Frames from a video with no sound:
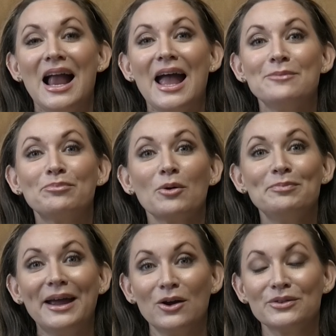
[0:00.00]
and
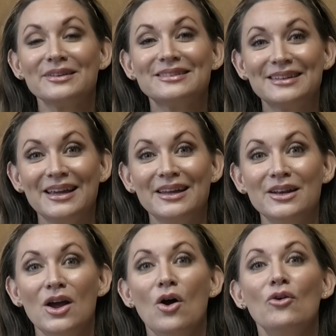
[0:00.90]
prepare the
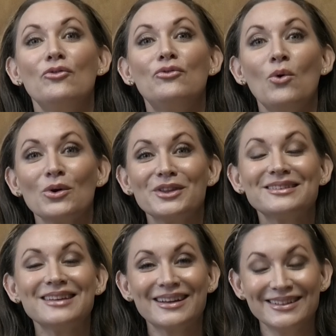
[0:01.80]
skin for the
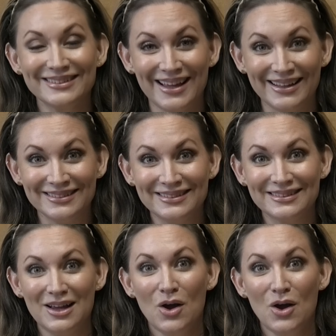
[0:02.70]
second cleanse,